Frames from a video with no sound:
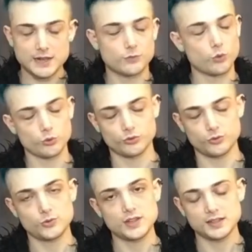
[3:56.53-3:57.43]
have
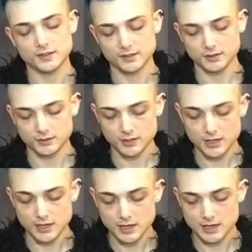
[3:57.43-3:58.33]
rolled through this.
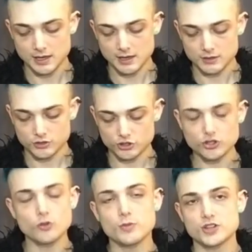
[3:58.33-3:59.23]
So